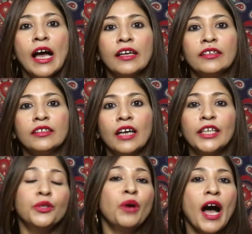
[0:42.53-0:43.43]
And
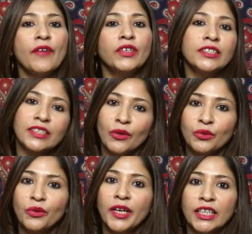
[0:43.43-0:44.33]
I do have a
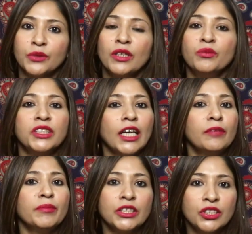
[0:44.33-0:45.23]
discount code as well which
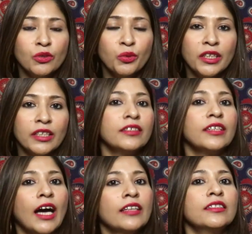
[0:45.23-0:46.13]
I'll mention over here
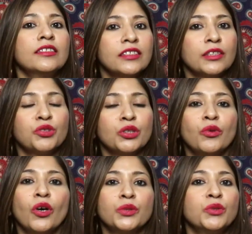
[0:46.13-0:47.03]
and in the description
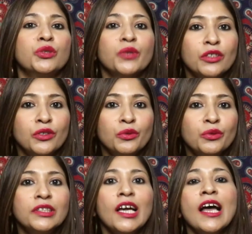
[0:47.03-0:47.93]
box which you can
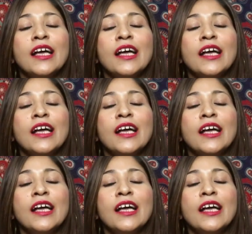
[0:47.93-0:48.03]
use.